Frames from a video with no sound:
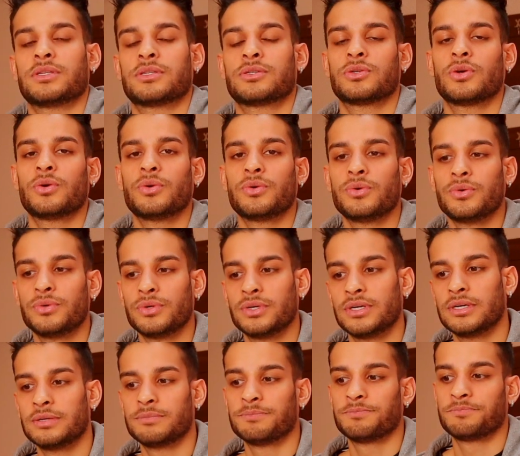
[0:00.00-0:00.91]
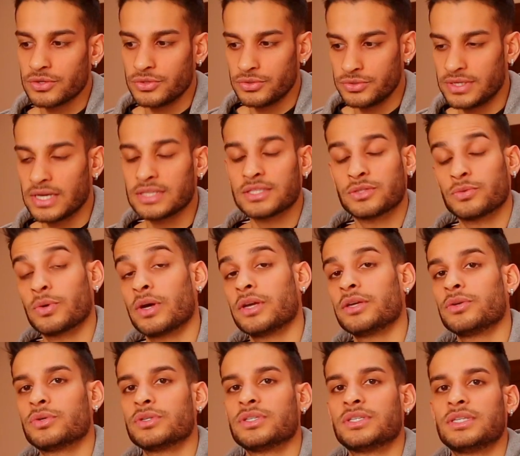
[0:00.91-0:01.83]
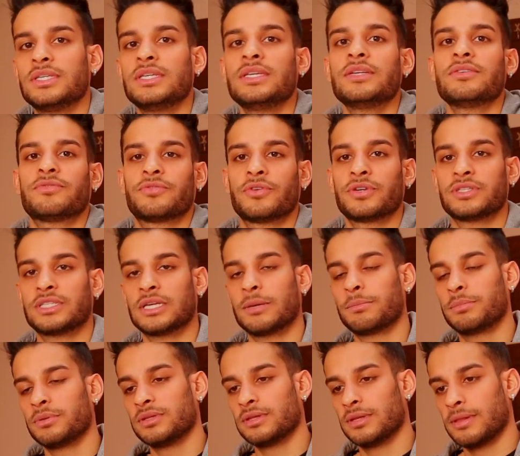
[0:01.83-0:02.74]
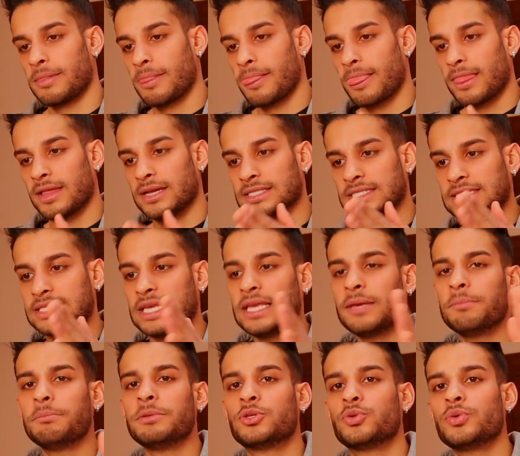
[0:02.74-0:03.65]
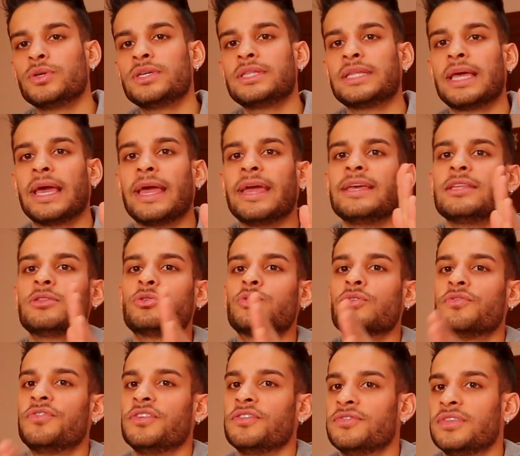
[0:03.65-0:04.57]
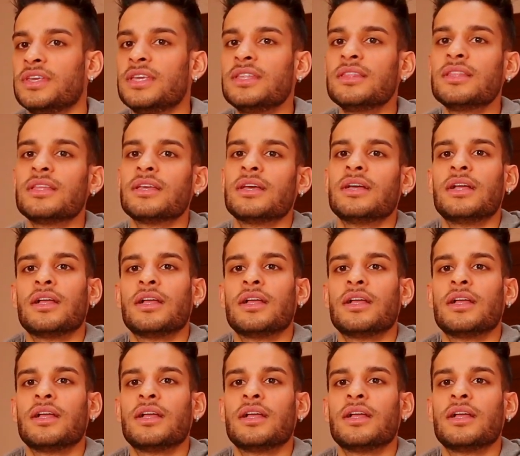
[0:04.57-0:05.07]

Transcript: So that's why you can see, for example, stay between 8 to 15.